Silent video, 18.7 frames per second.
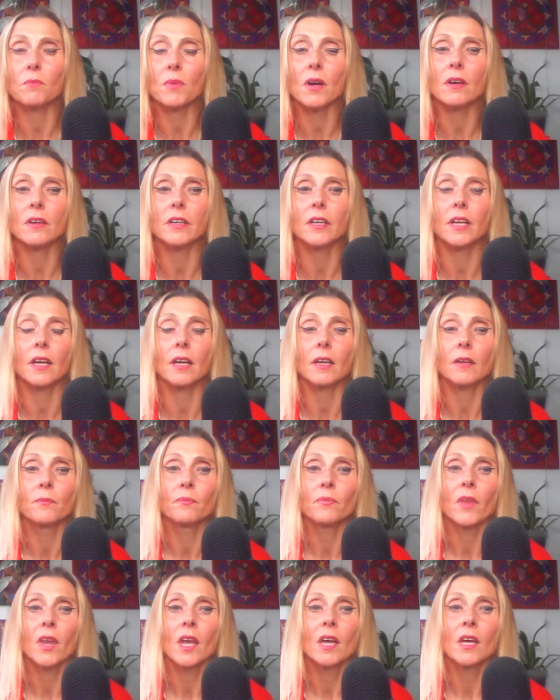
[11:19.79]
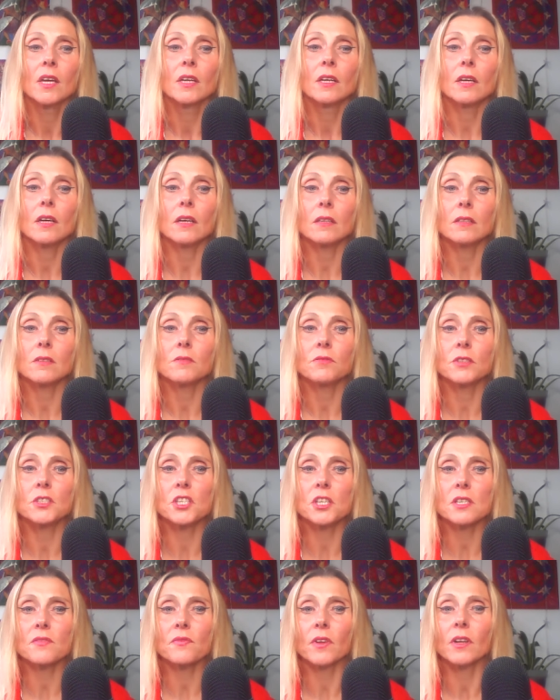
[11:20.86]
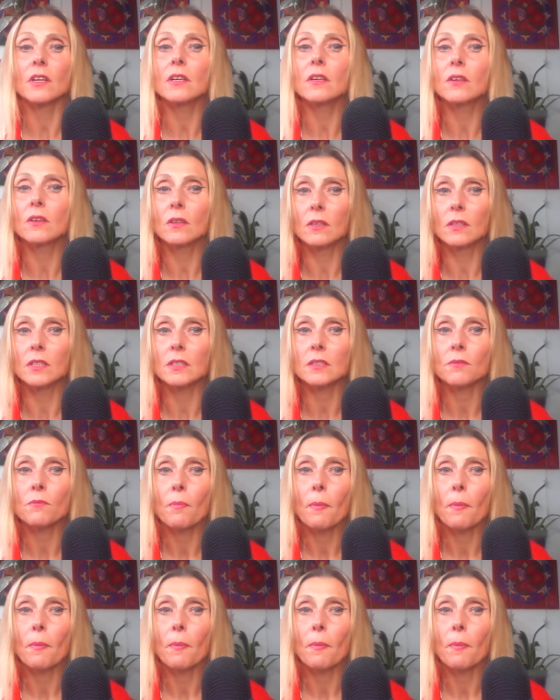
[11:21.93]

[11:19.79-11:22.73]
party uh, for just feeling good